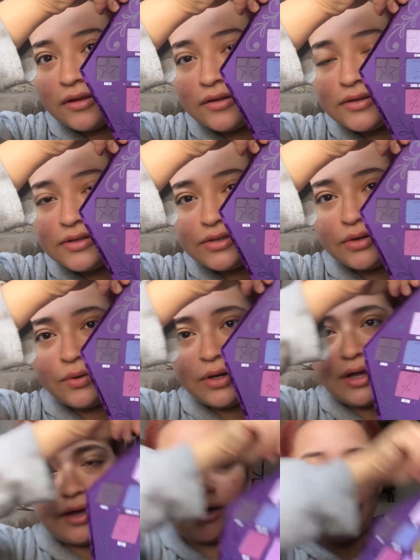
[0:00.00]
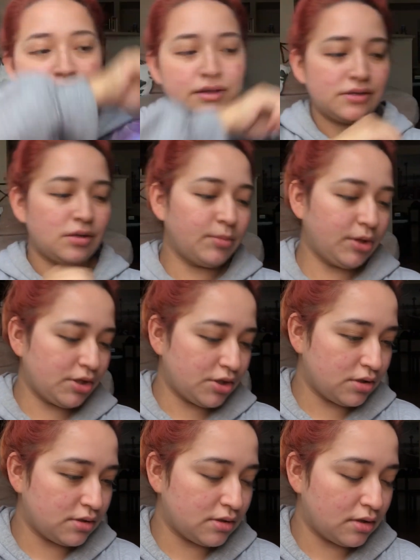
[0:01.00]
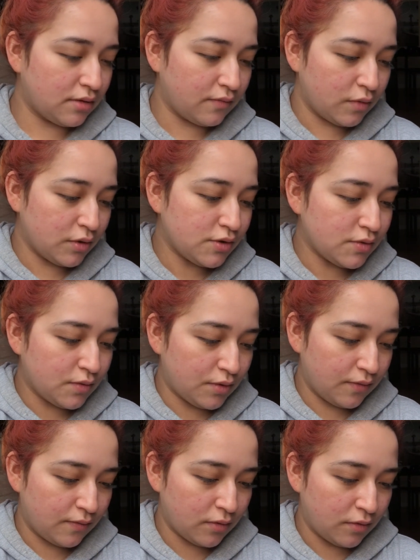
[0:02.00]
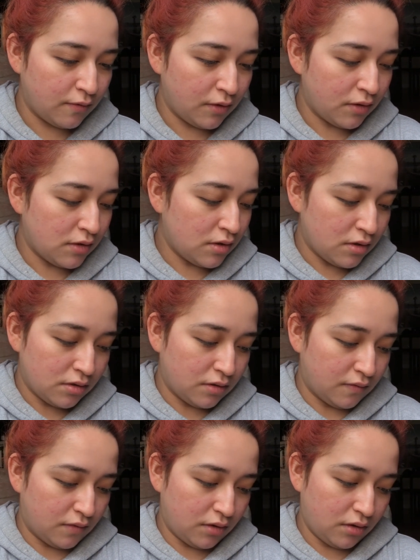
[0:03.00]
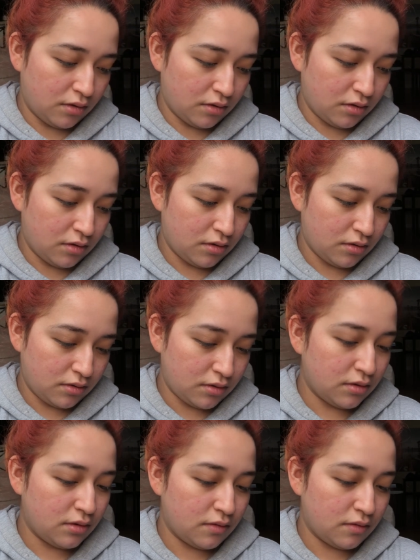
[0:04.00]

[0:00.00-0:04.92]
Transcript: So it has, how many shades does it have? 1, 2, 3, 4, 8, 9, 10,